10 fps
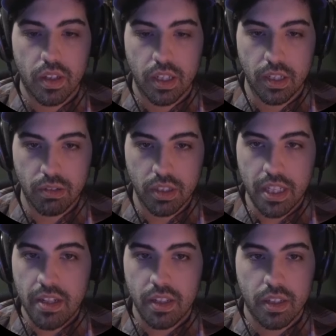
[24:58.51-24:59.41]

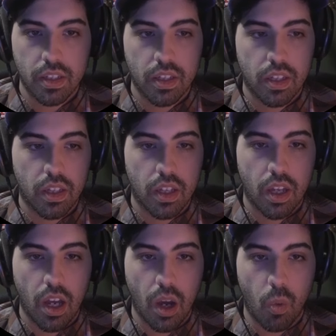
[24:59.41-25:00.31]
Literally.
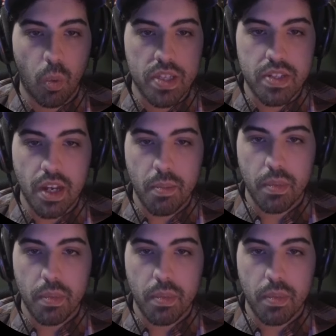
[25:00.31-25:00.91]
What's up?